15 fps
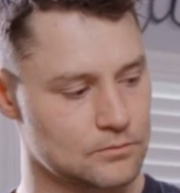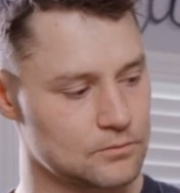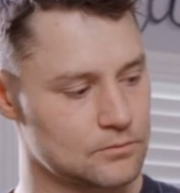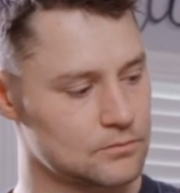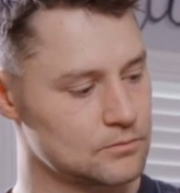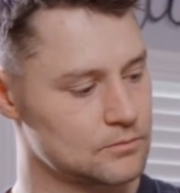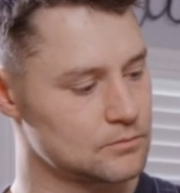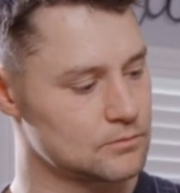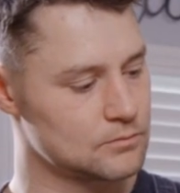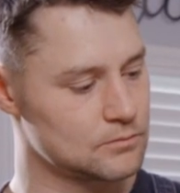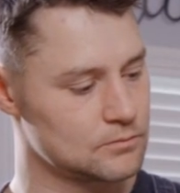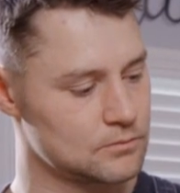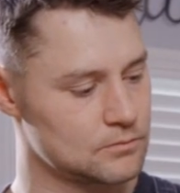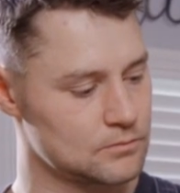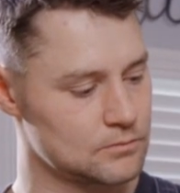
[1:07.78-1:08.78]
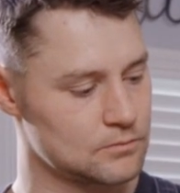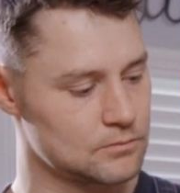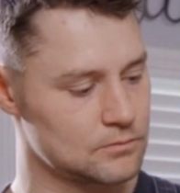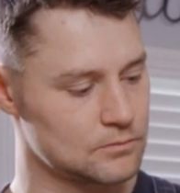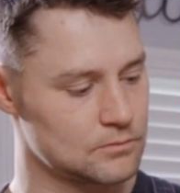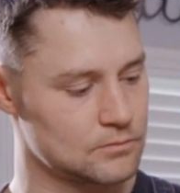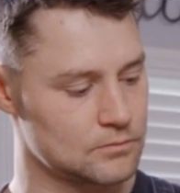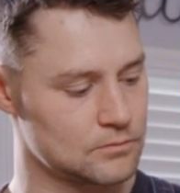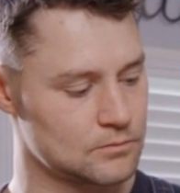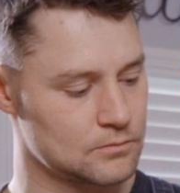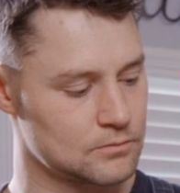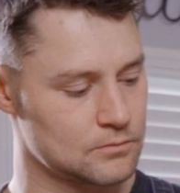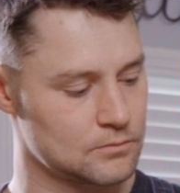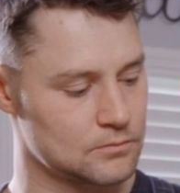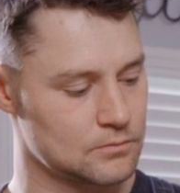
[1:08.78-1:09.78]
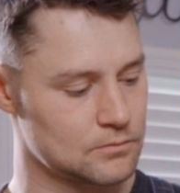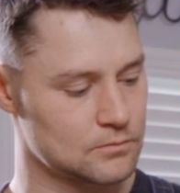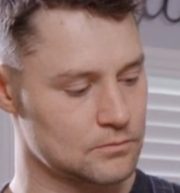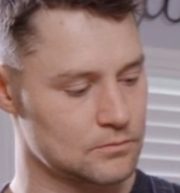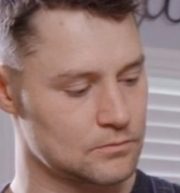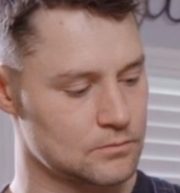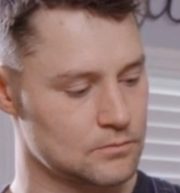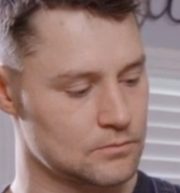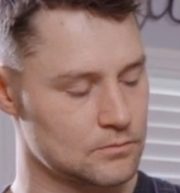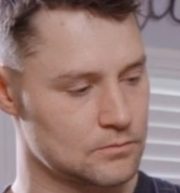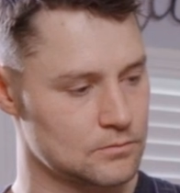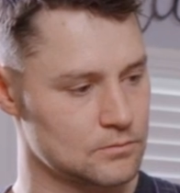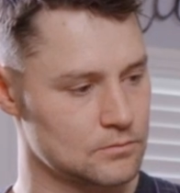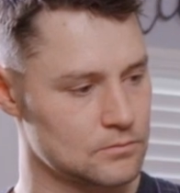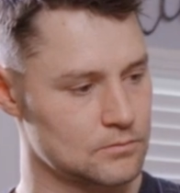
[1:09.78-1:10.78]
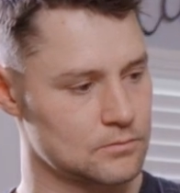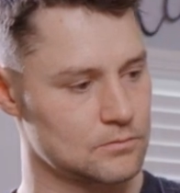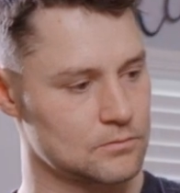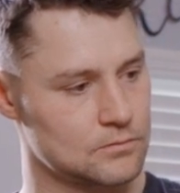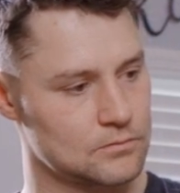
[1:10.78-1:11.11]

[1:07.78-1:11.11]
The person shown says nothing.